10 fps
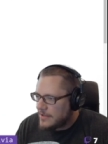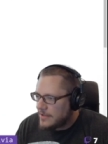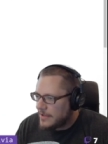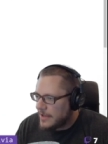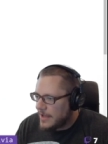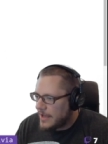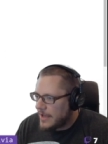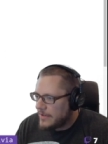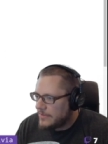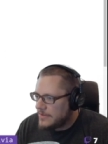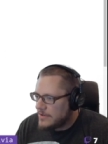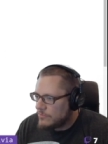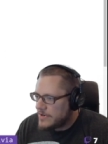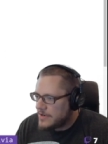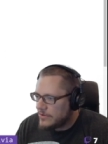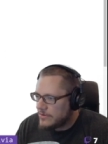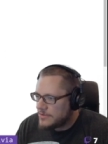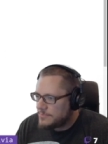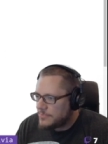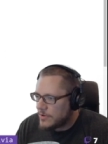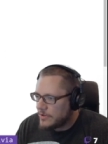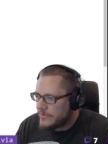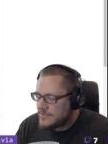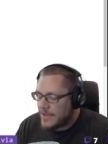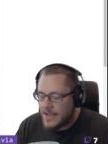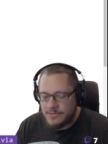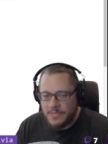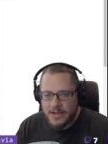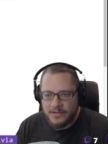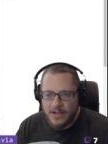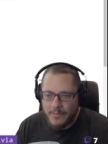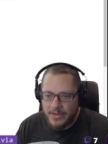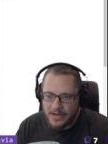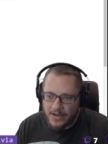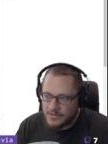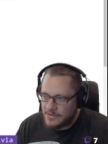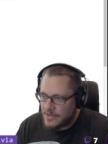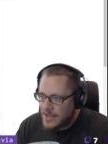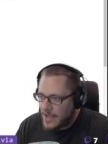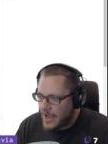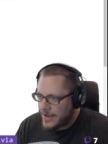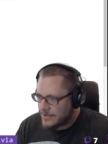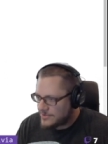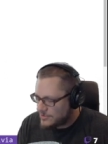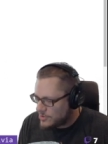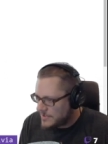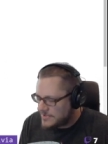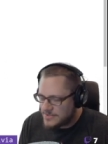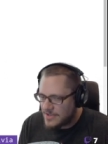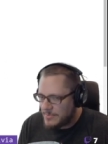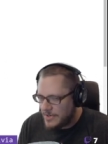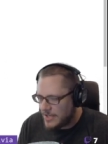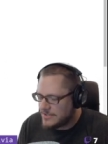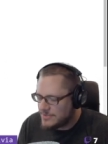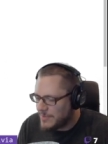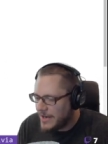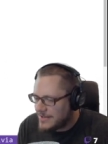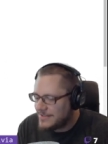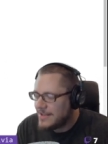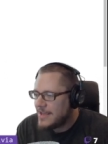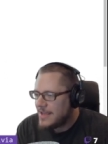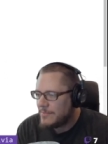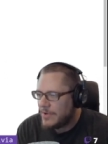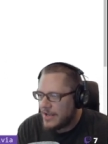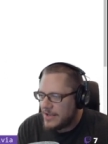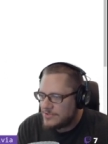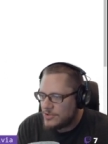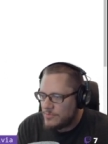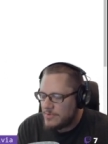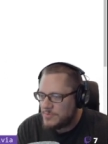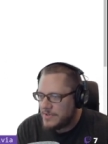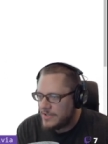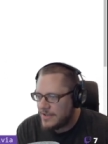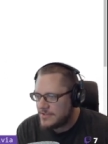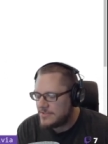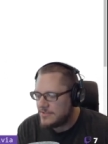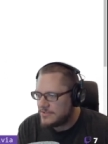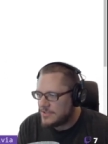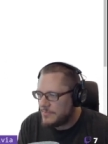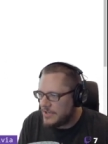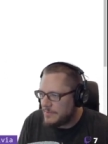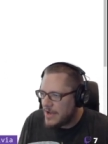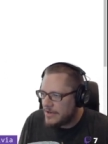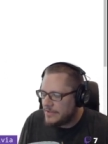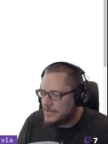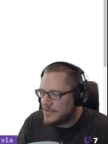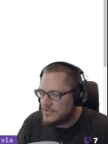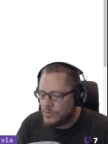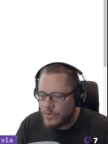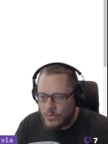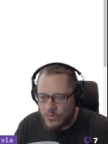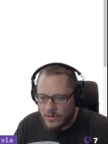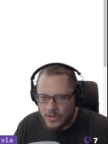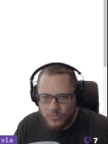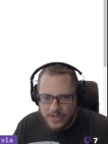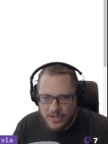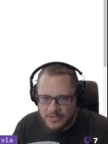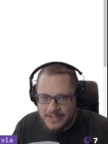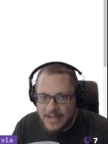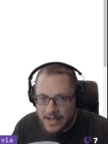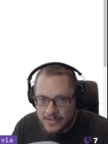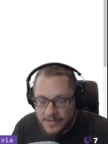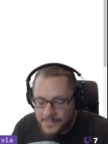the Windows part of this has been commented out. I assume this is not because of spite, but I assume it's because there's something about it that doesn't quite work on Windows yet.